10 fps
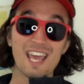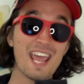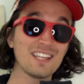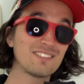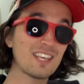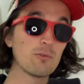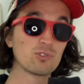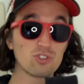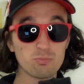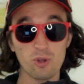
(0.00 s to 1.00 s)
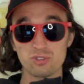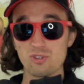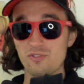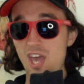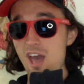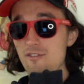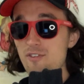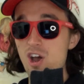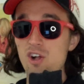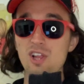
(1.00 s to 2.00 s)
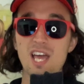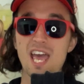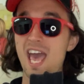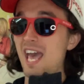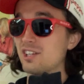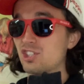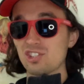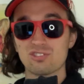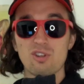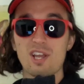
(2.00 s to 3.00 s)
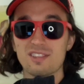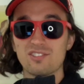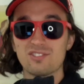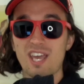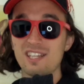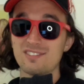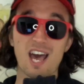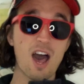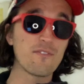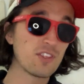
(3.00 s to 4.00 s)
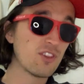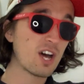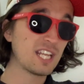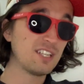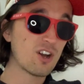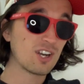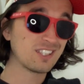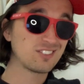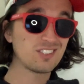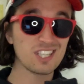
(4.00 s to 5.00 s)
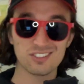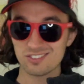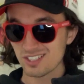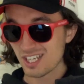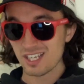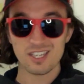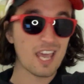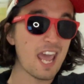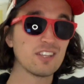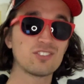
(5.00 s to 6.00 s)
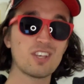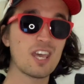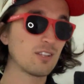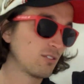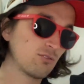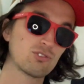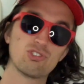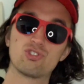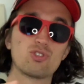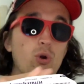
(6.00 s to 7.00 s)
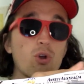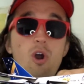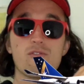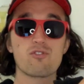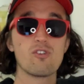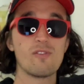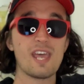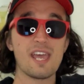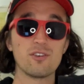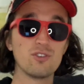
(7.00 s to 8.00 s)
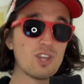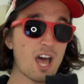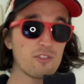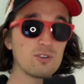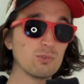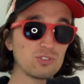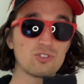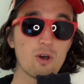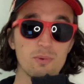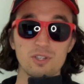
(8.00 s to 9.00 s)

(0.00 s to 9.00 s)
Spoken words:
Ansett was the sponsor of the AFL, and just like the Saints after 1996, Ansett just took off from there. Nothing was stopping